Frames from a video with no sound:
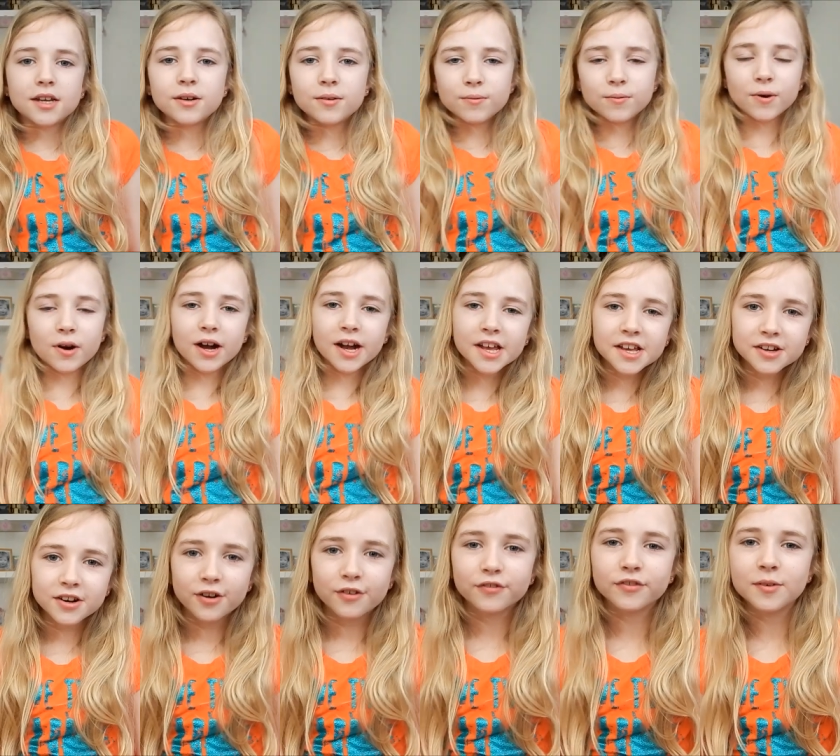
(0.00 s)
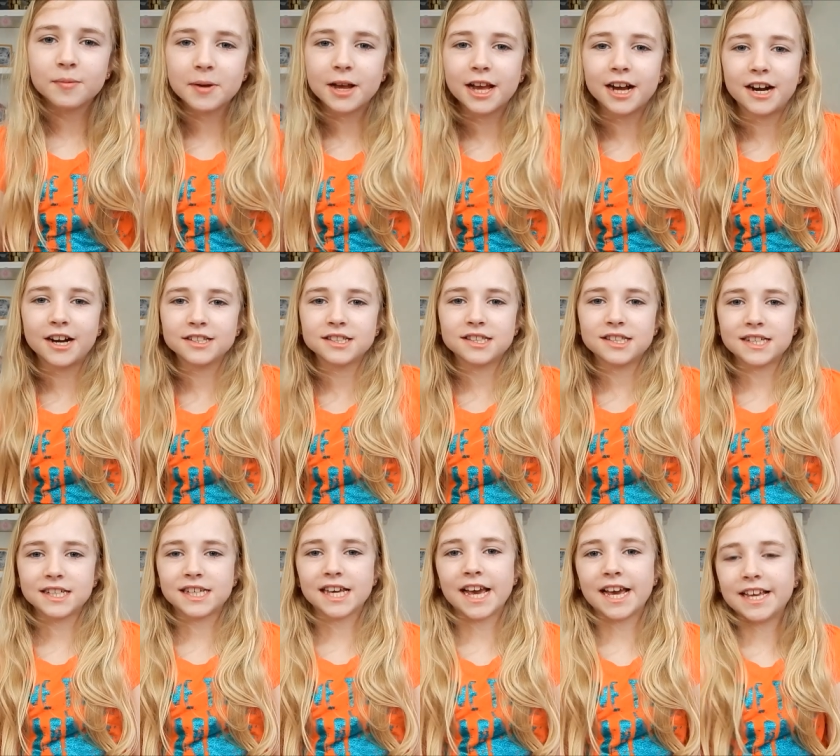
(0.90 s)
What I got from my Auntie
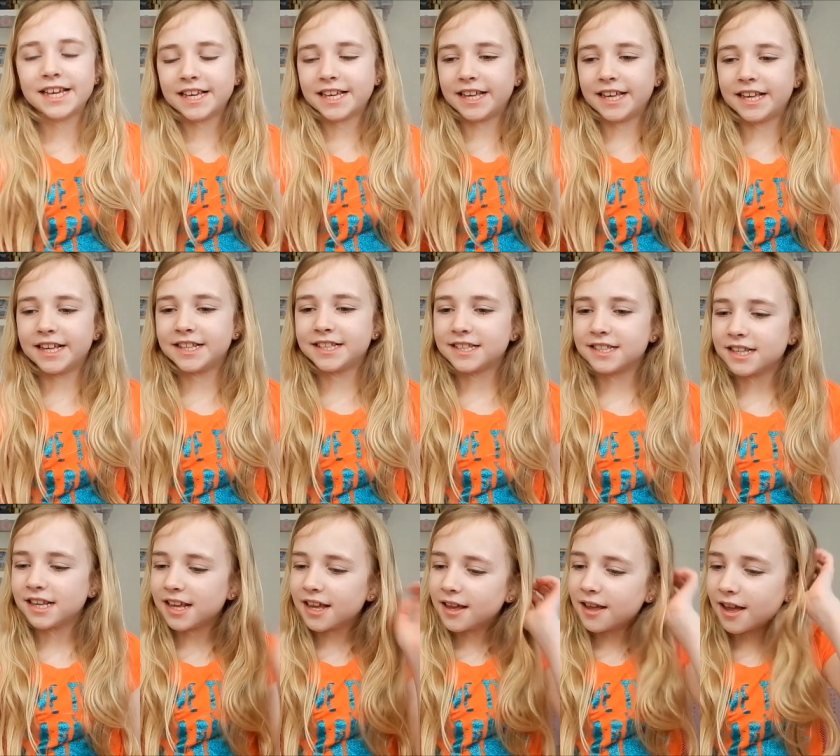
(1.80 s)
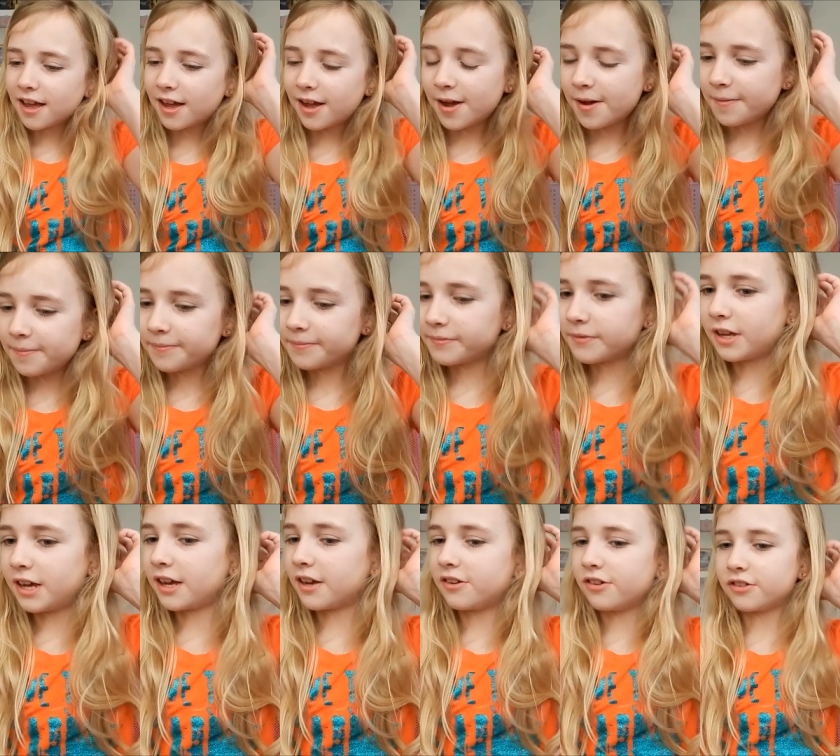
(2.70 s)
Kate is, um,
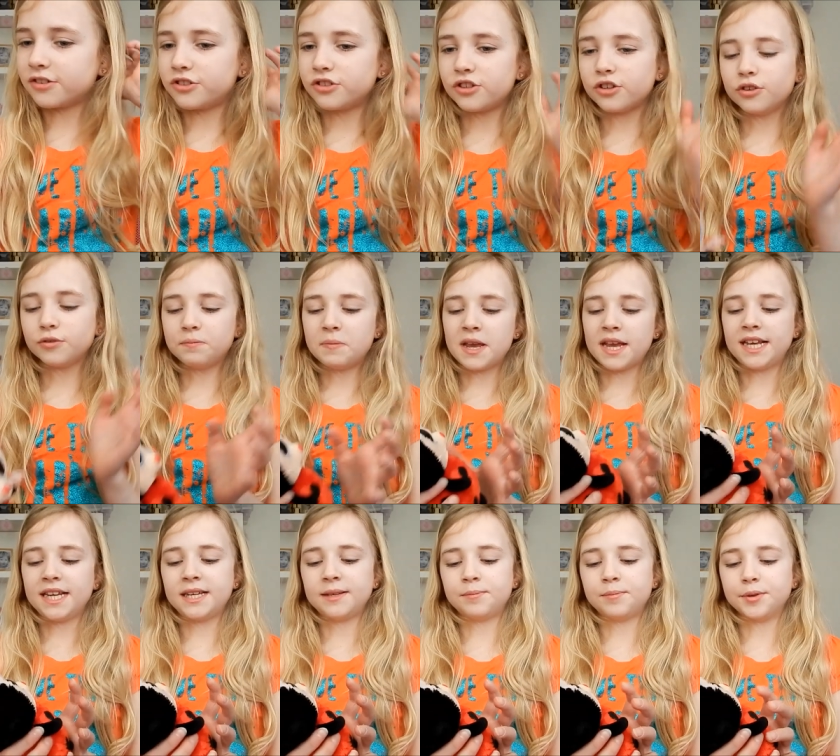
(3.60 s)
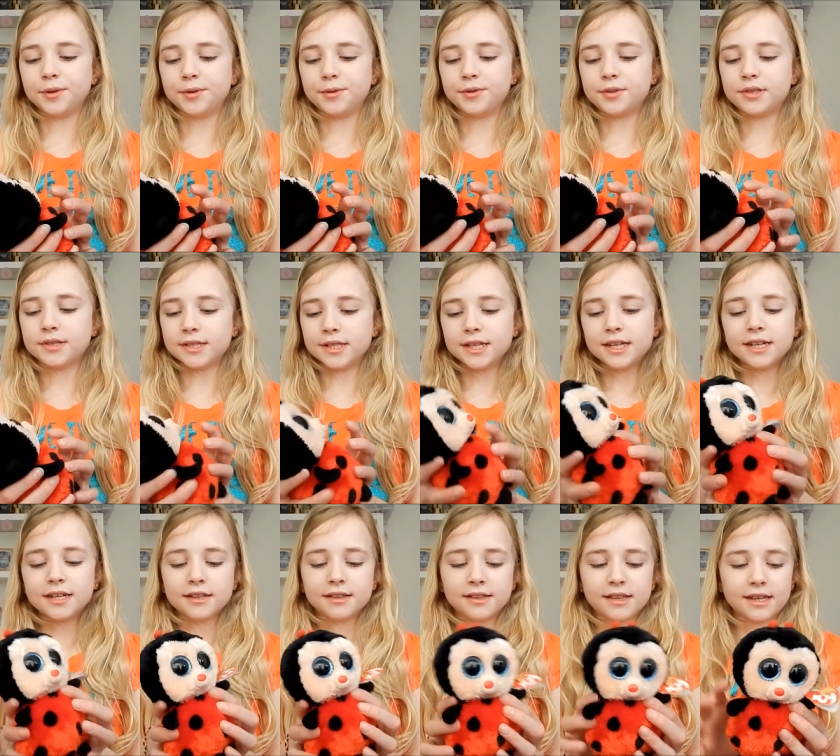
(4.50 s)
I got two Beanie Boos.
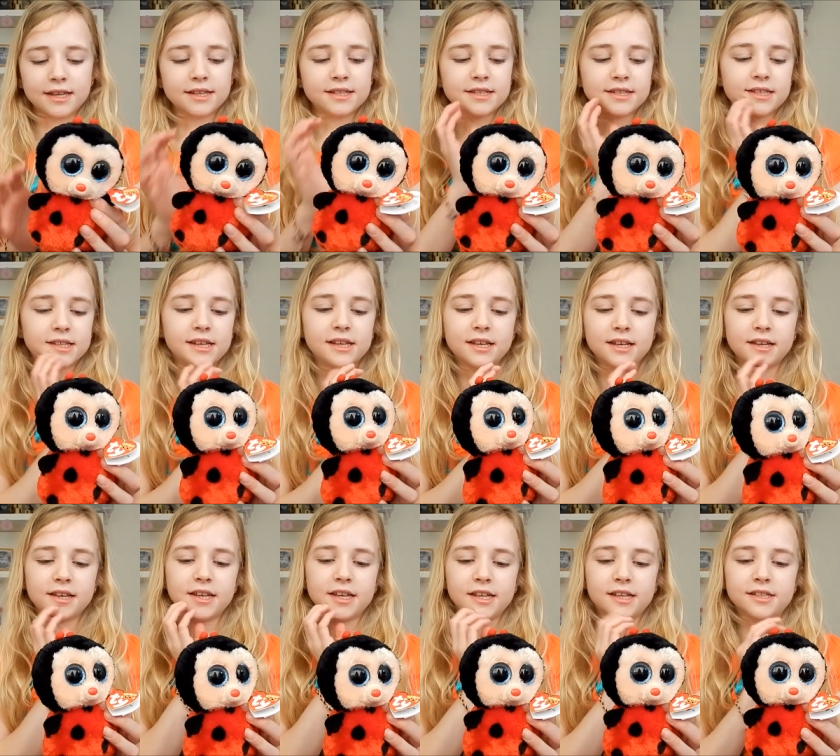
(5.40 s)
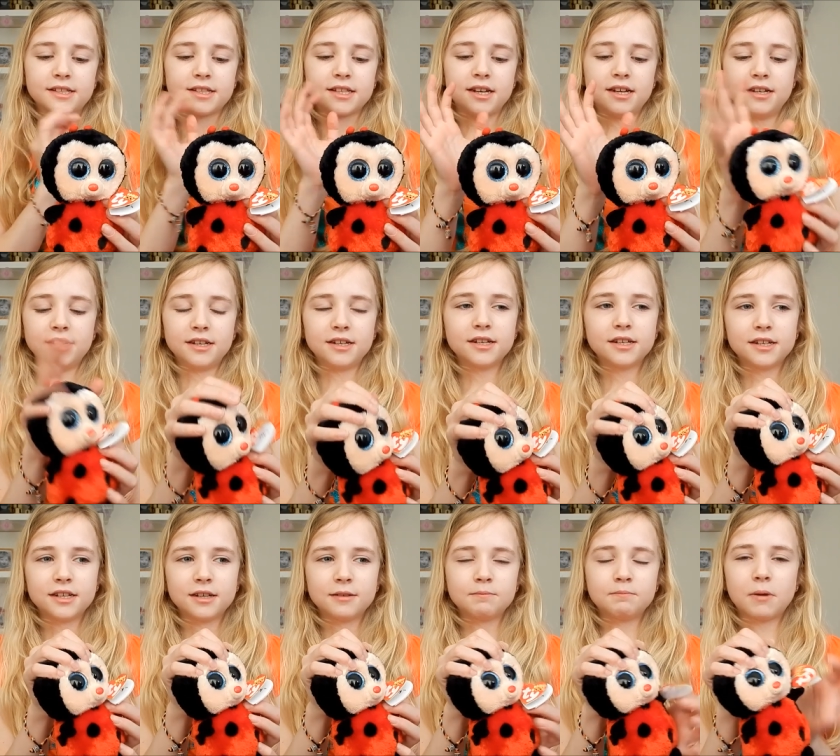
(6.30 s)
This is
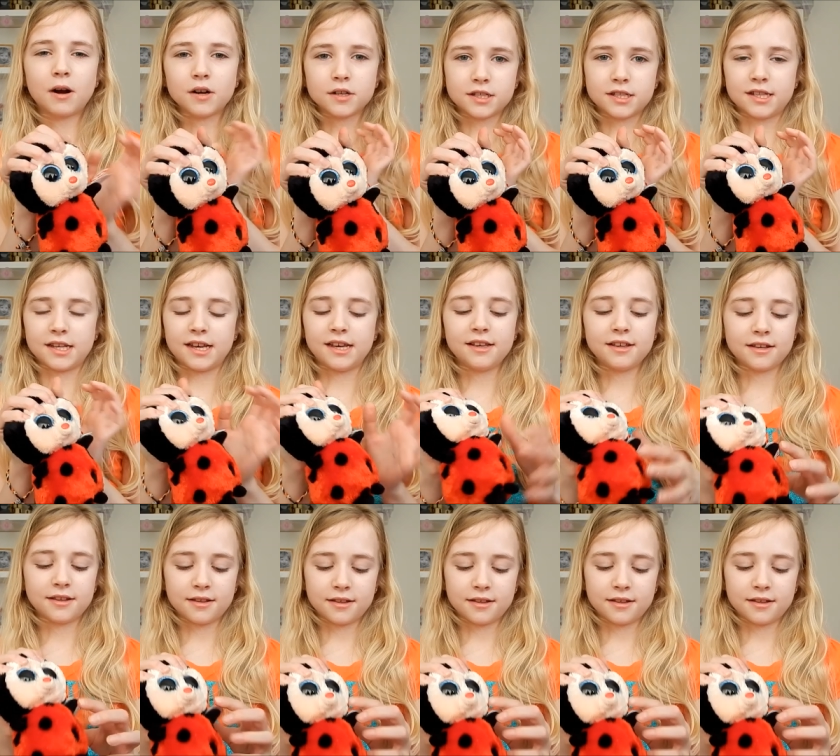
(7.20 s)
Bugsy.